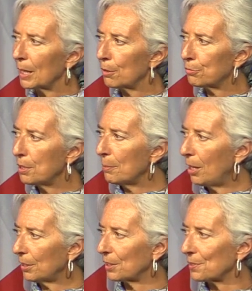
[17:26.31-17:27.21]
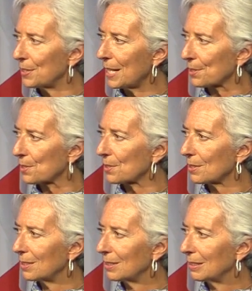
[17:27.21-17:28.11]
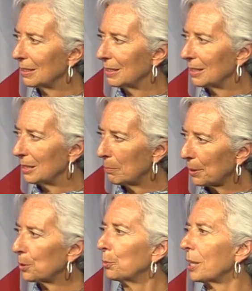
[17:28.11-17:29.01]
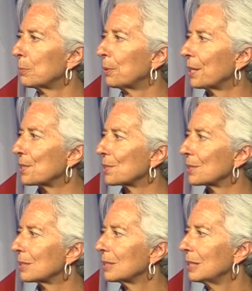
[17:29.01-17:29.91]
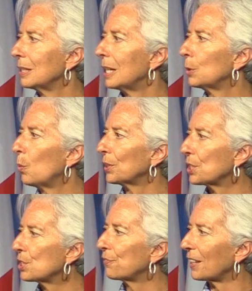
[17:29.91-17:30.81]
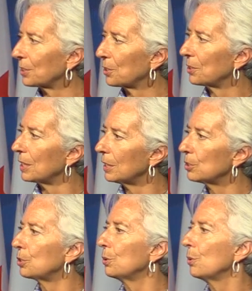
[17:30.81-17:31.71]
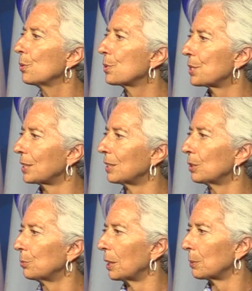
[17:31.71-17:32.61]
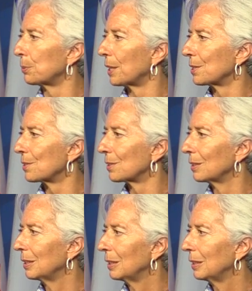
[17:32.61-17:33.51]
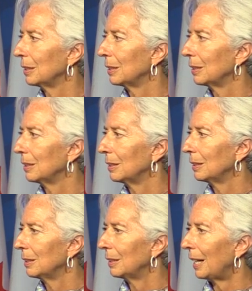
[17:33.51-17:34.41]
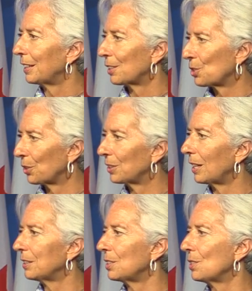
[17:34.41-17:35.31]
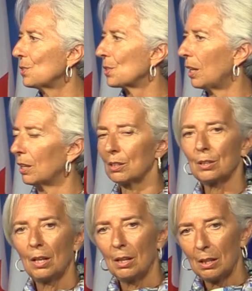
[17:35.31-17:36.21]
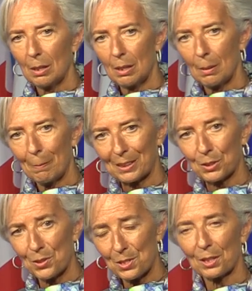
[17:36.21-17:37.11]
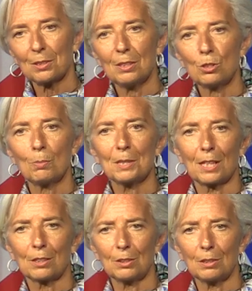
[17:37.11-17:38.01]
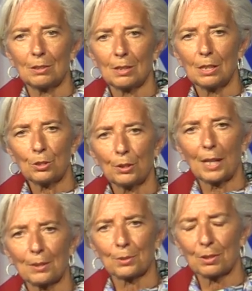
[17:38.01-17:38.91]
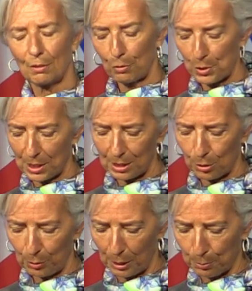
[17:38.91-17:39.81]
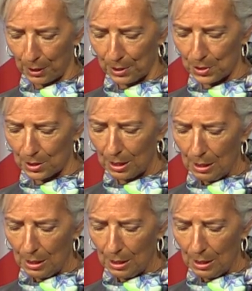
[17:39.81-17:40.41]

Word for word: Free market, yes, but the right price. And what is factored into setting the right price? And externalities are matters that need to be taken into account for setting the right price.